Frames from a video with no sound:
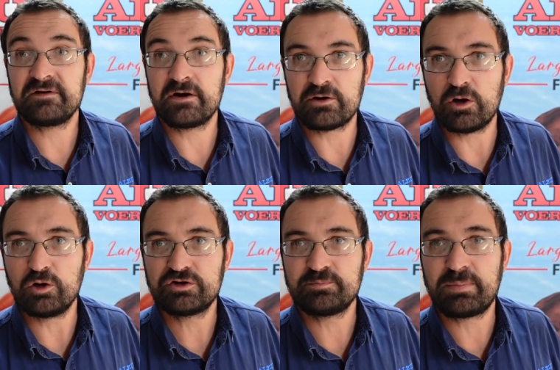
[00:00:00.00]
a
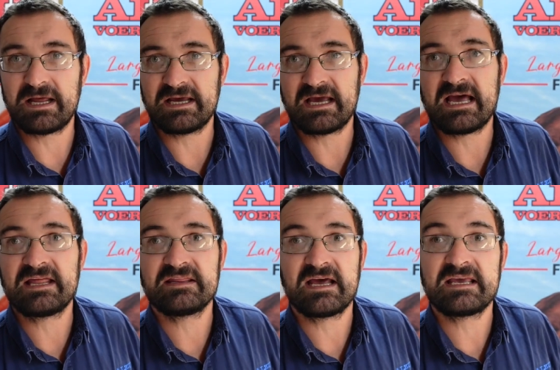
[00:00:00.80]
role to play,
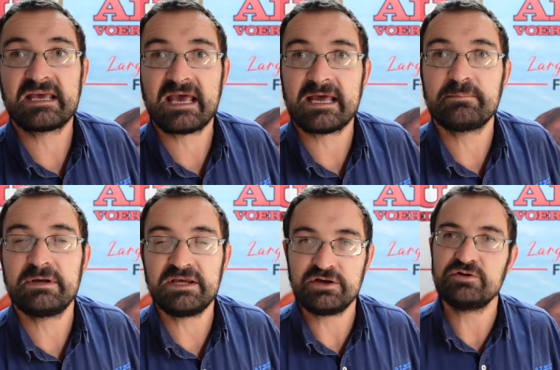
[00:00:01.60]
and they can be
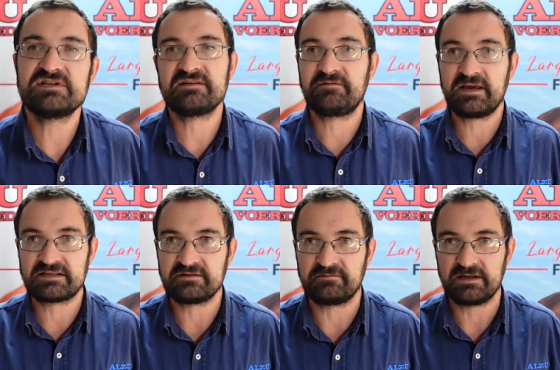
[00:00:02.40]
used
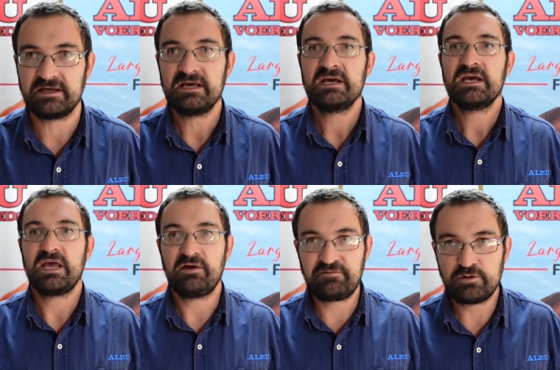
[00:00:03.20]
effectively
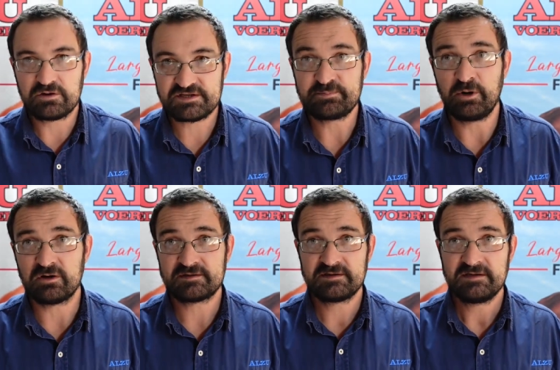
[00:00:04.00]
if you are
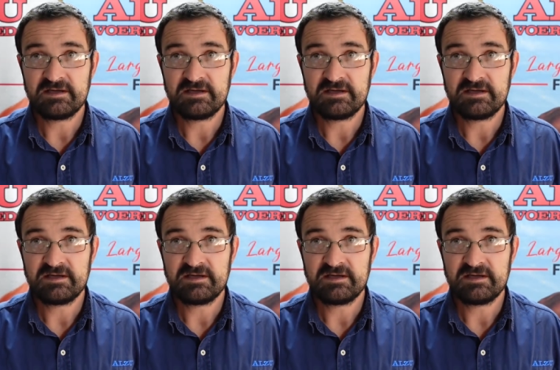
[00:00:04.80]
smart.